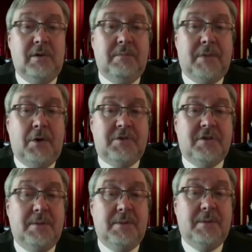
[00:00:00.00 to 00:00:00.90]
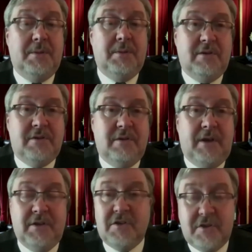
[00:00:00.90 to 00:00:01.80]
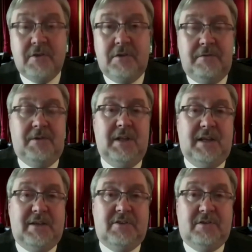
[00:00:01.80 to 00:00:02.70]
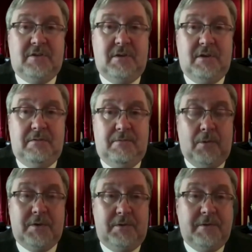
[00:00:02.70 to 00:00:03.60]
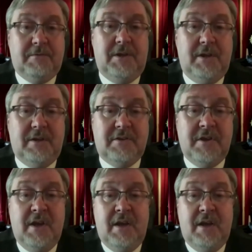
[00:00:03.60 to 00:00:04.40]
that most libertarians have understood for the last 40, 50 years.